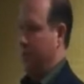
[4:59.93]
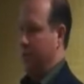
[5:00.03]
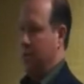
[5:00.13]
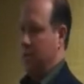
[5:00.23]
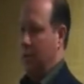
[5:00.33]
of
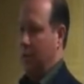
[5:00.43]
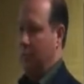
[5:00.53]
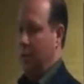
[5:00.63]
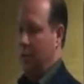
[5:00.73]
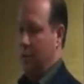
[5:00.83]
these on a
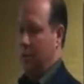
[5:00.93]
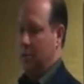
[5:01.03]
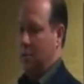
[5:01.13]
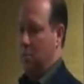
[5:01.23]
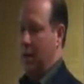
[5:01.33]
very nice
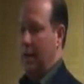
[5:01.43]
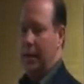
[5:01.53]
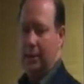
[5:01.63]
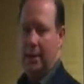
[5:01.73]
Mennonite